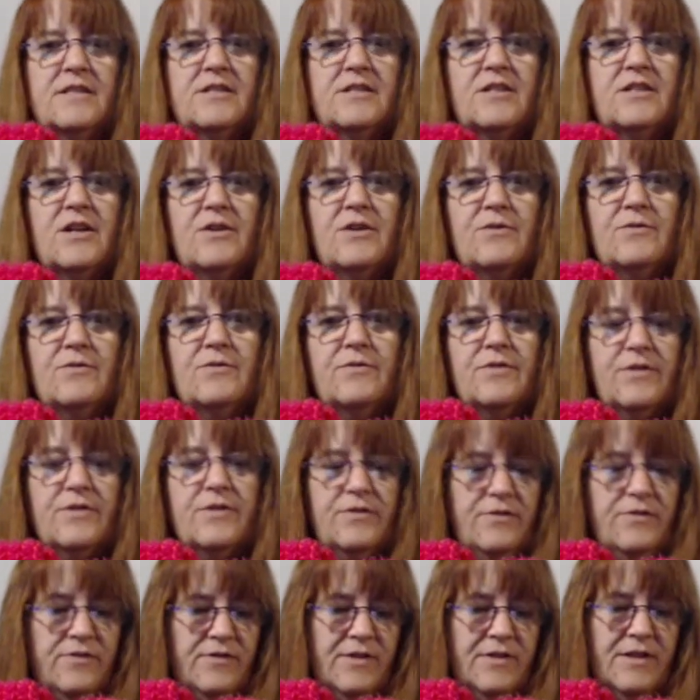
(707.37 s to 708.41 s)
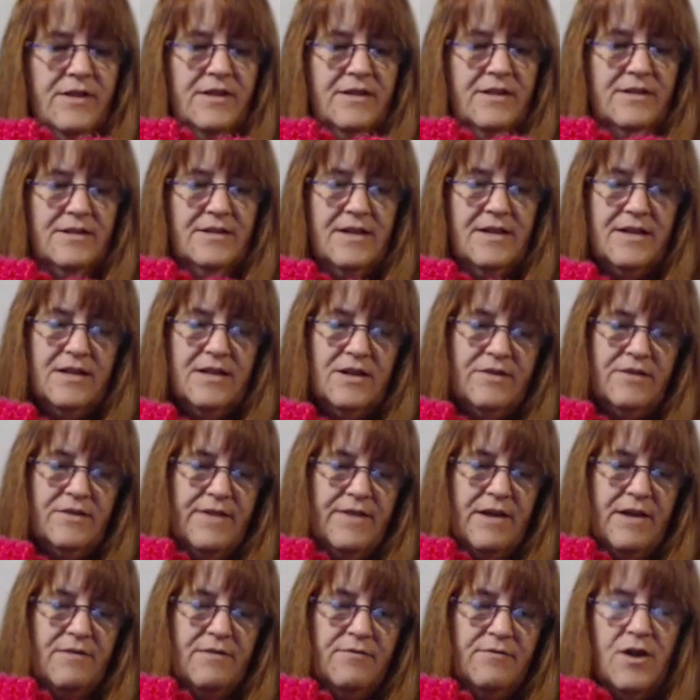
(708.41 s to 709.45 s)
So taking off
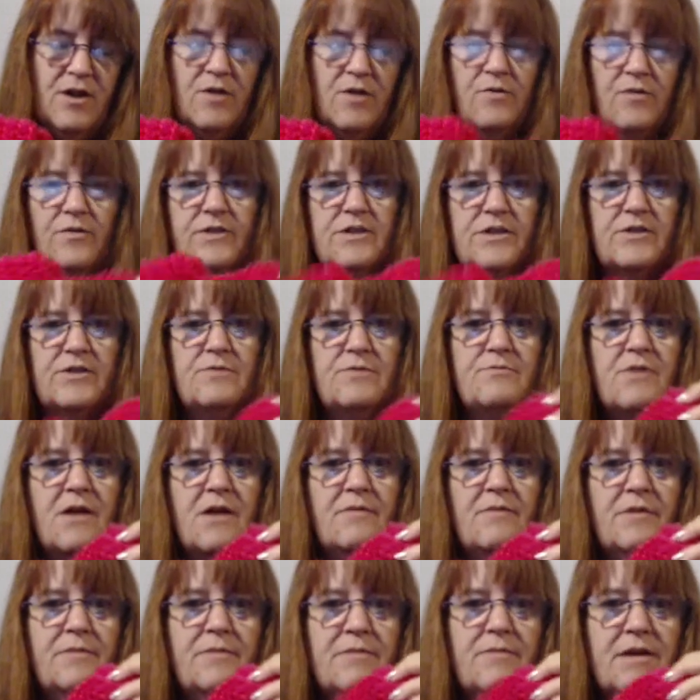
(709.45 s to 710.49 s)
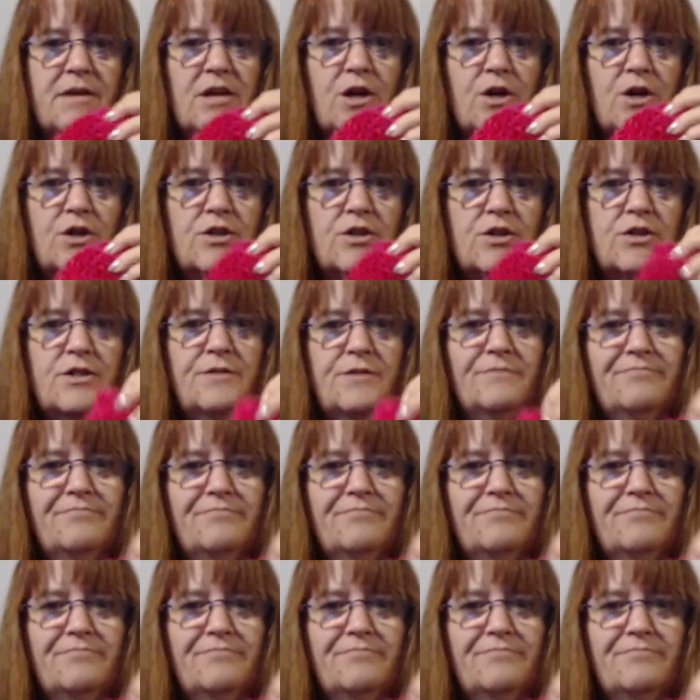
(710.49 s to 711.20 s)
that row, this will probably be hers.